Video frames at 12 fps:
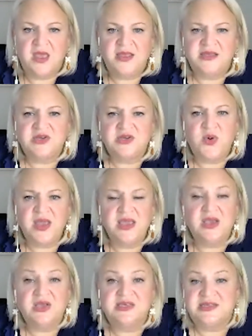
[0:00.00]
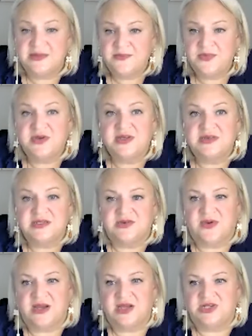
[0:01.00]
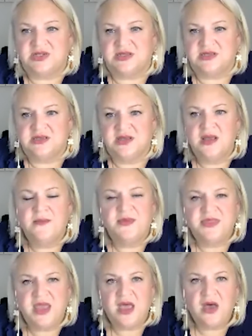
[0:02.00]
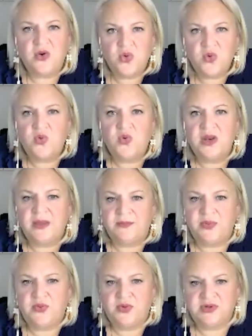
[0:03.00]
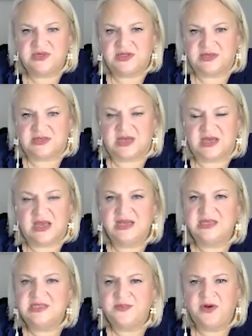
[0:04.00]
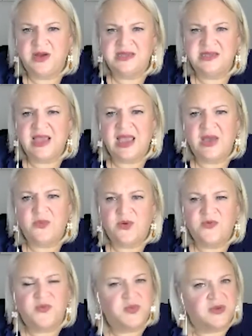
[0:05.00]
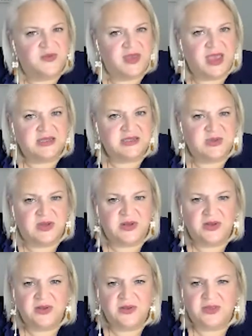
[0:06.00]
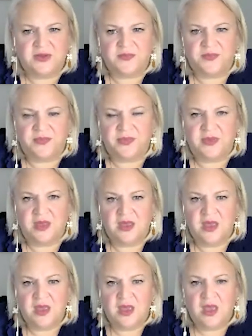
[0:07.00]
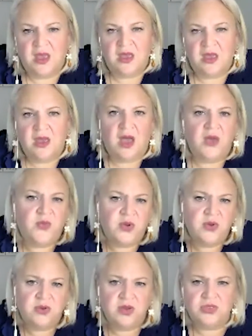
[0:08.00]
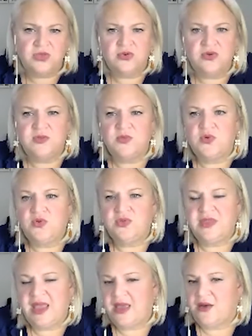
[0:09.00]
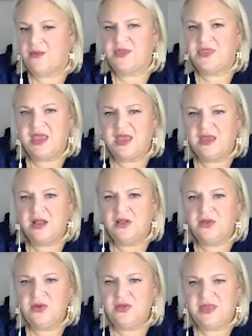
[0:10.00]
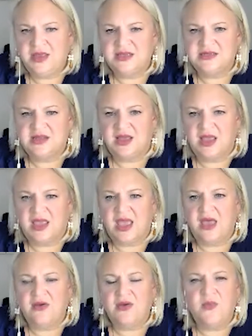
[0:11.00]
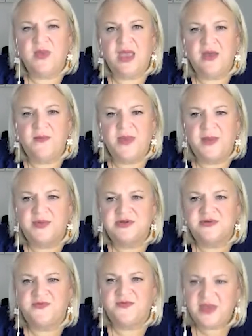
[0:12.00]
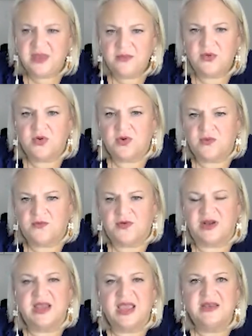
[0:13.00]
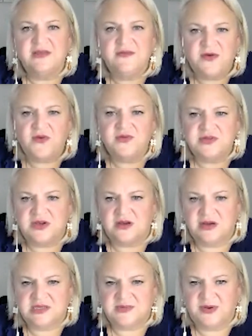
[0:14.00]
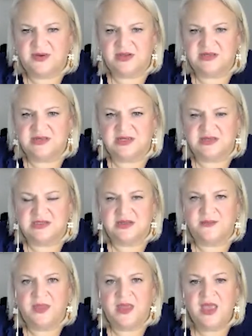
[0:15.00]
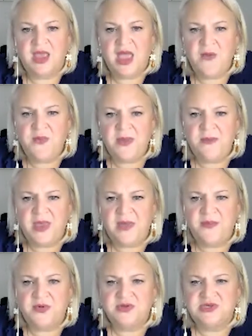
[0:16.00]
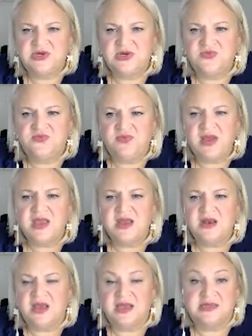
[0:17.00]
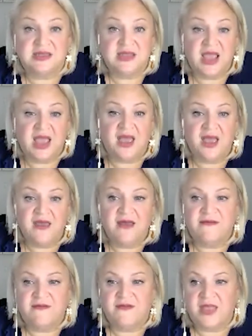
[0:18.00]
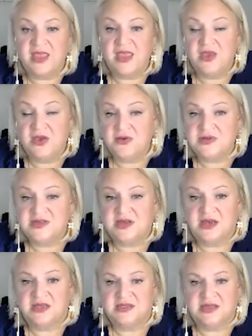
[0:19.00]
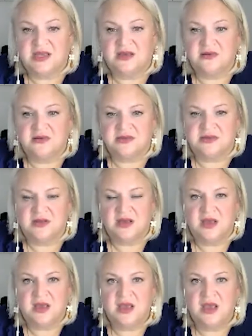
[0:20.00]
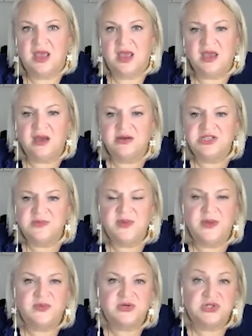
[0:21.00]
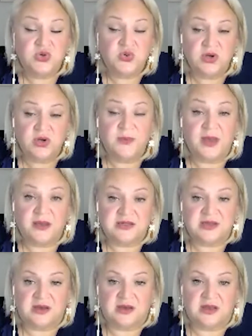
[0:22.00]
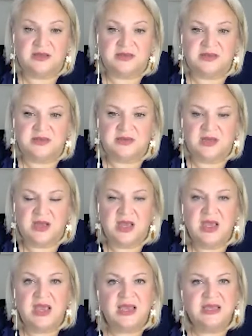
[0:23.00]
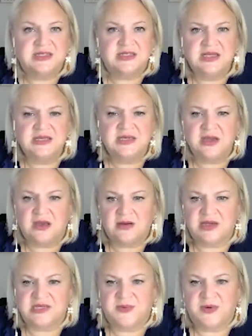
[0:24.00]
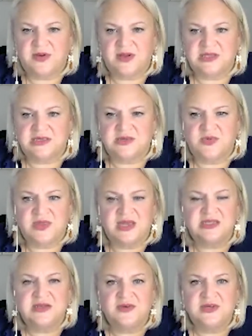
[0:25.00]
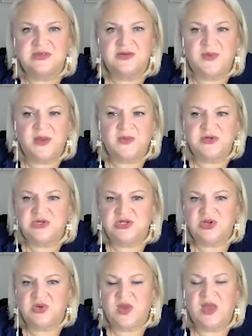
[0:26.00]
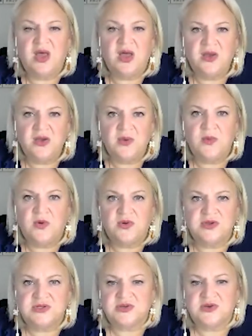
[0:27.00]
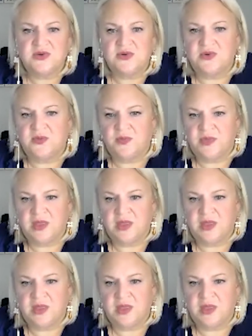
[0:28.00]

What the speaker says: These are quite simple considerations, but they are all important, and it's surprising how often we forget to include them. I won't go through them all now, but they include things like how can we help people to feel more confident and get involved in our experiences, helping people to recognise that they have and they use science skills, encouraging people to talk about science, extending our experience with activities for people to do at home or at school,